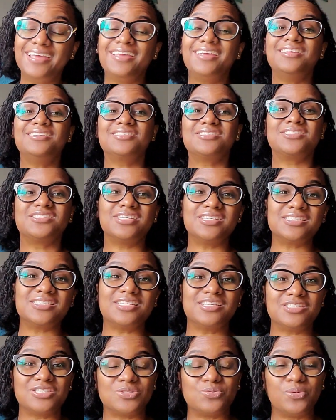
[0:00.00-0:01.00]
He's just
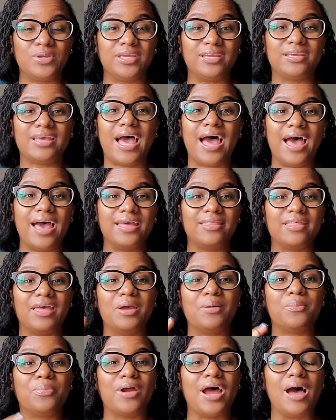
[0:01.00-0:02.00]
a sweet guy
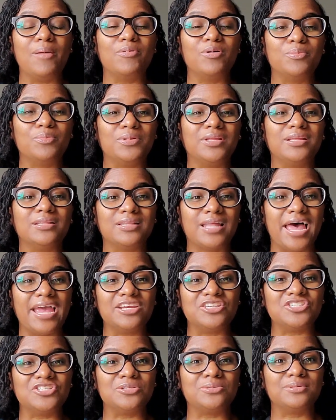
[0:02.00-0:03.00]
that probably
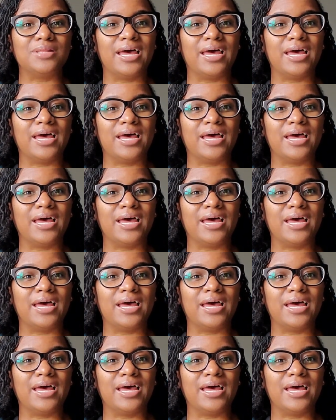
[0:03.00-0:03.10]
likes you.